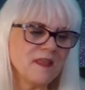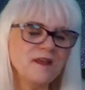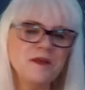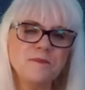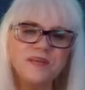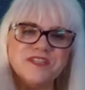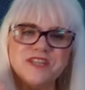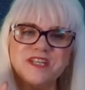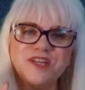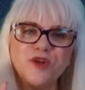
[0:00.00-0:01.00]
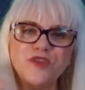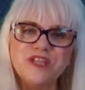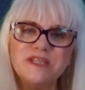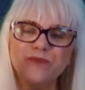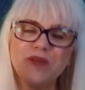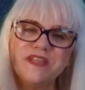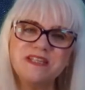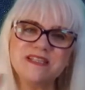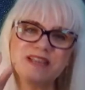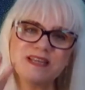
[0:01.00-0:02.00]
Because, you know, this, when the
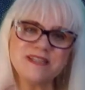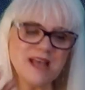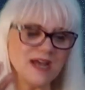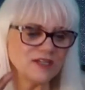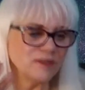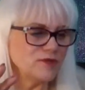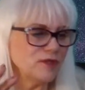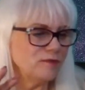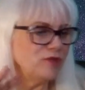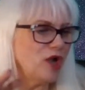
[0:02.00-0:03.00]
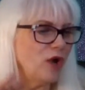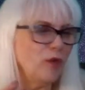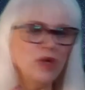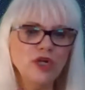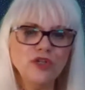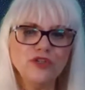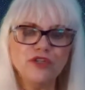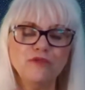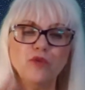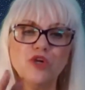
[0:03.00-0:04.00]
success card comes up, know that
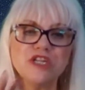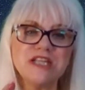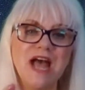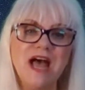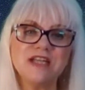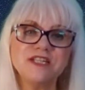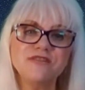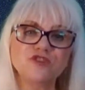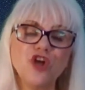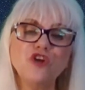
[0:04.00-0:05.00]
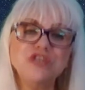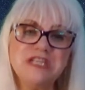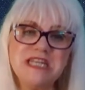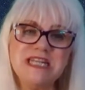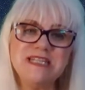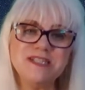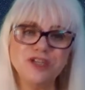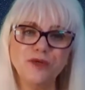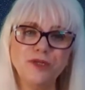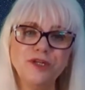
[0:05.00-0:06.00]
you've worked hard and you've done all you need to
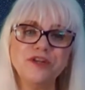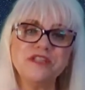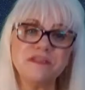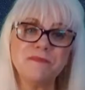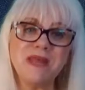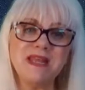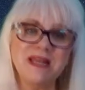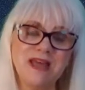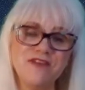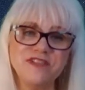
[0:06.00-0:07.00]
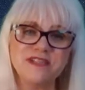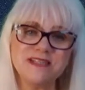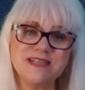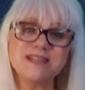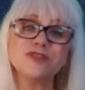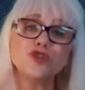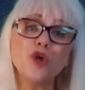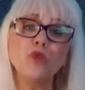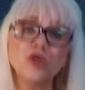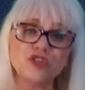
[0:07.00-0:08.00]
do in order to make your life a success. So
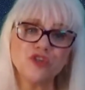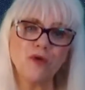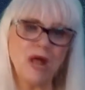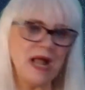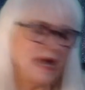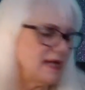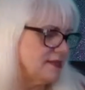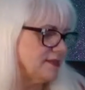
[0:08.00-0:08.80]
don't work so hard.